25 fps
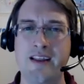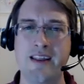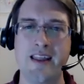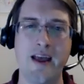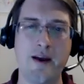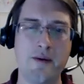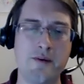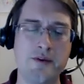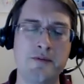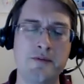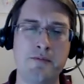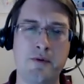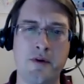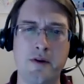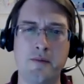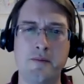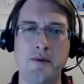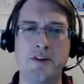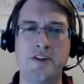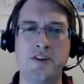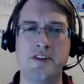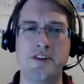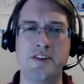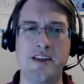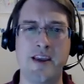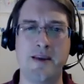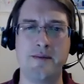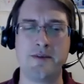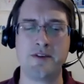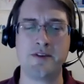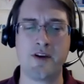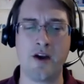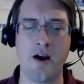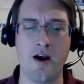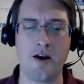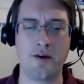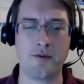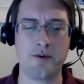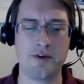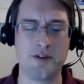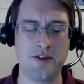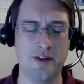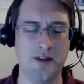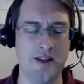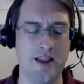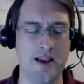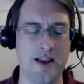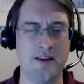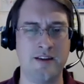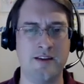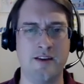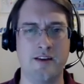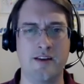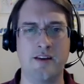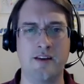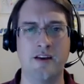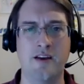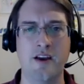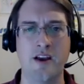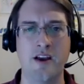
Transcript: that was pretty much the same as Congress electing.